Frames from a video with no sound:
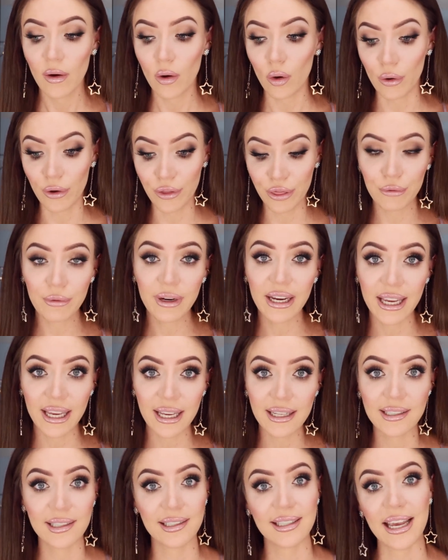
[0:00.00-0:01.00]
or
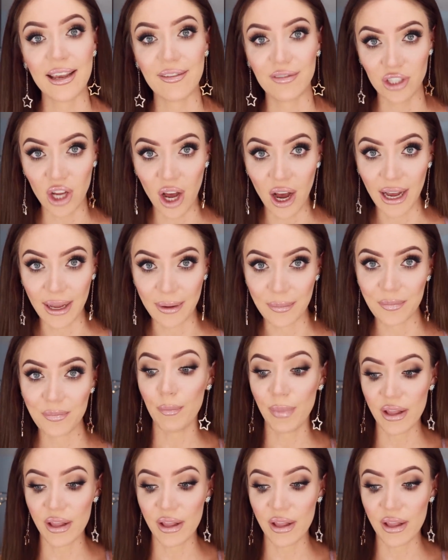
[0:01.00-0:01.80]
three, to save time.